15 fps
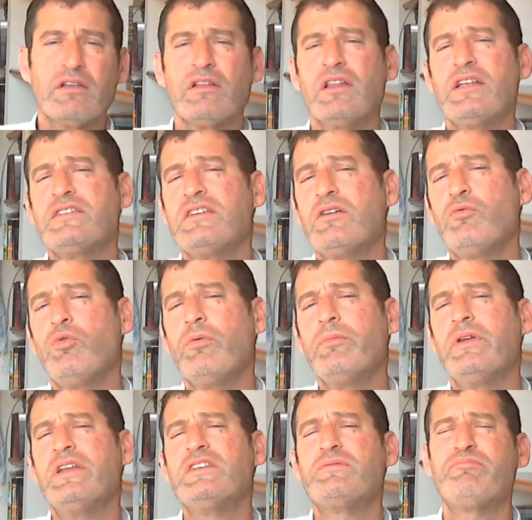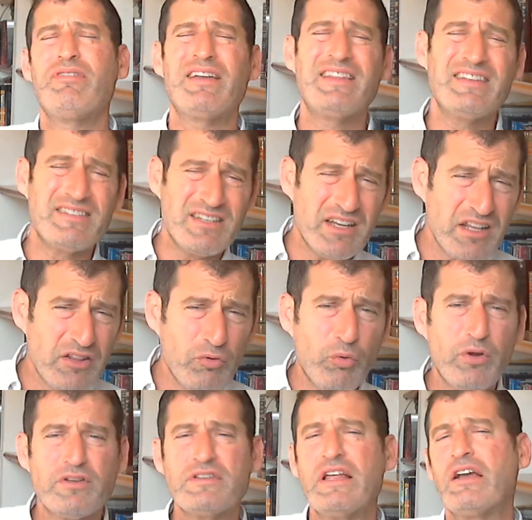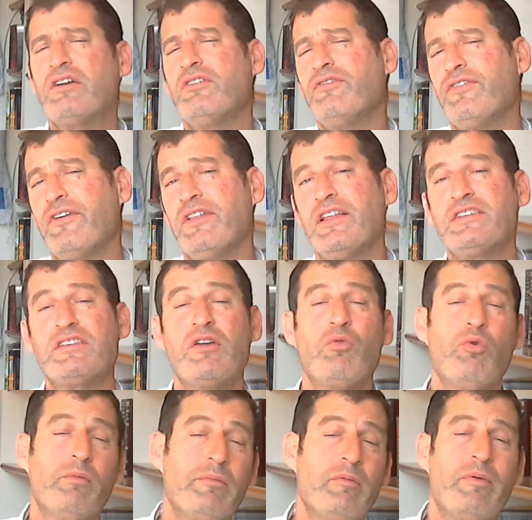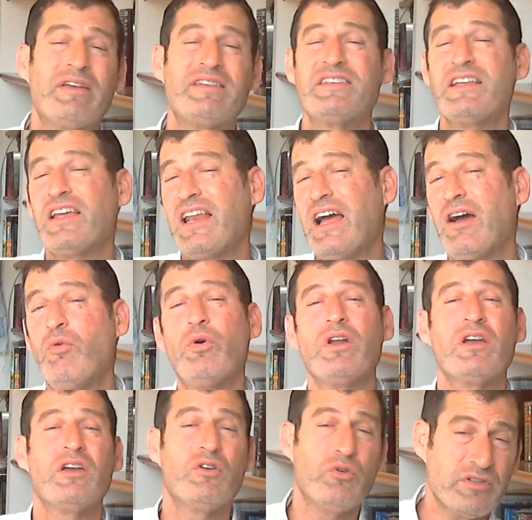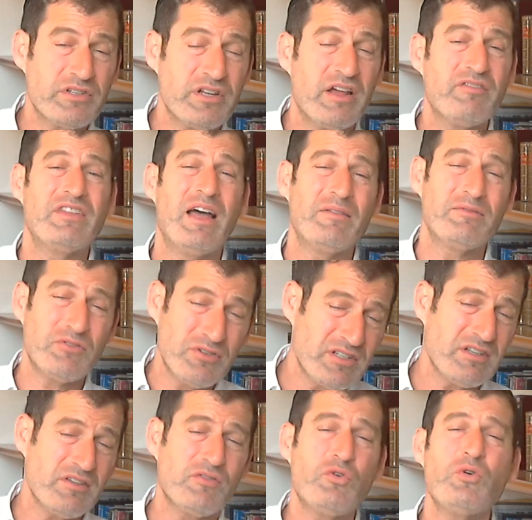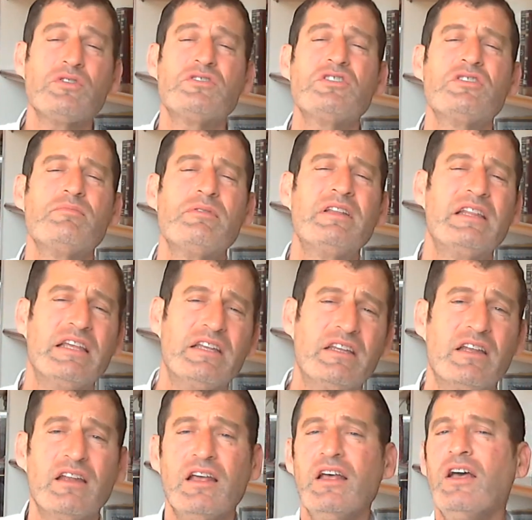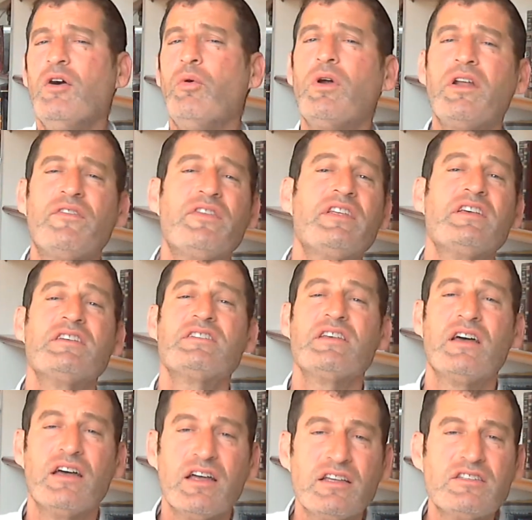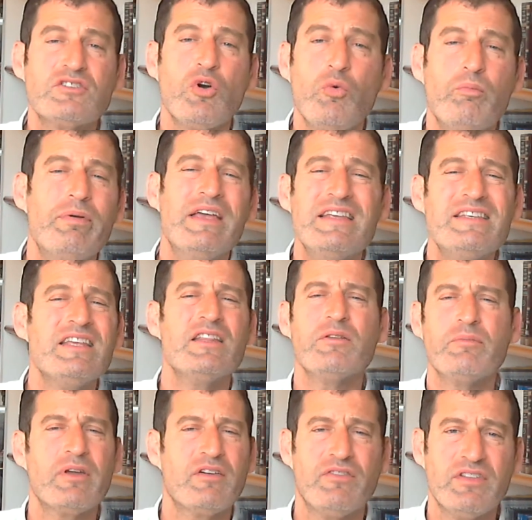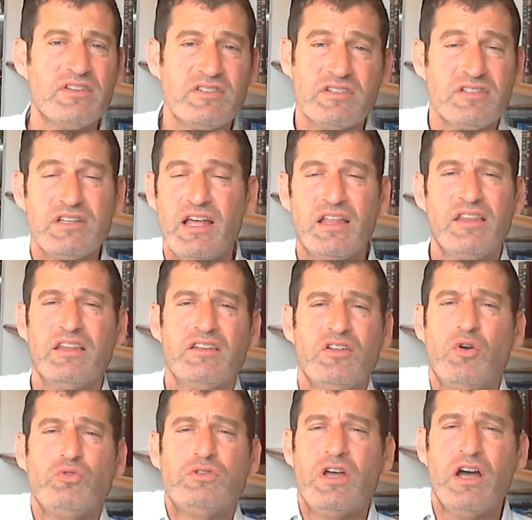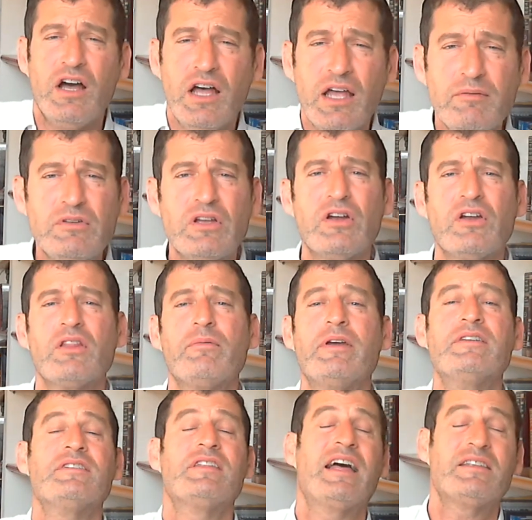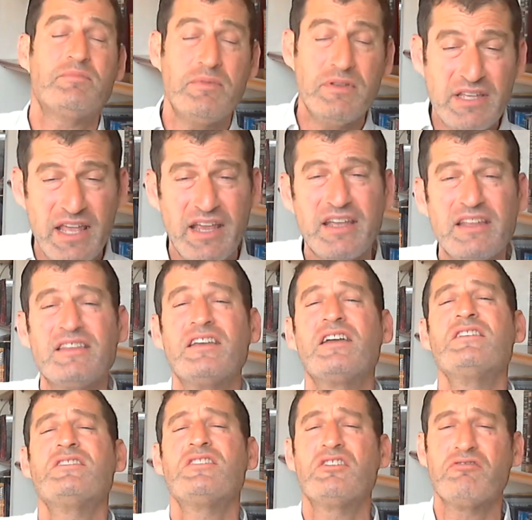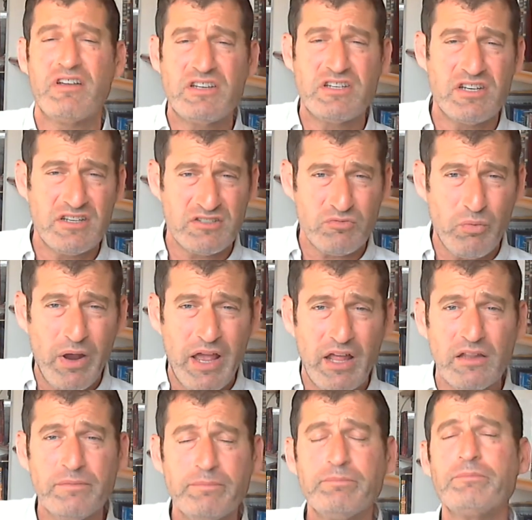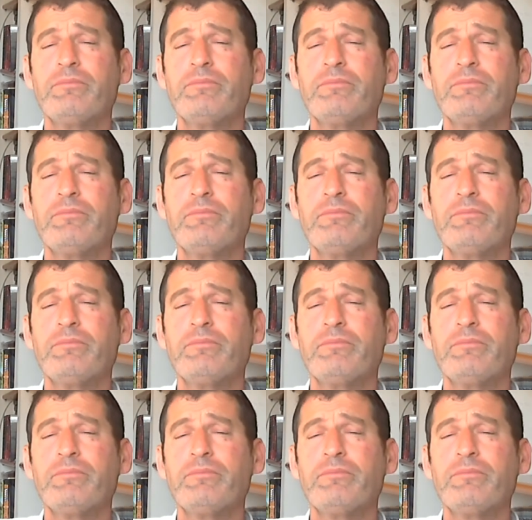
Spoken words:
Let's say a woman is pregnant, sitting in the water is not good for her. Let's say a woman, by sitting in hot water, could cause her to have down. So he says, of course, you should be lenient. What if there's so busy in the mikveh, there's just no time to go to the mikveh? That has to be taken into consideration as well.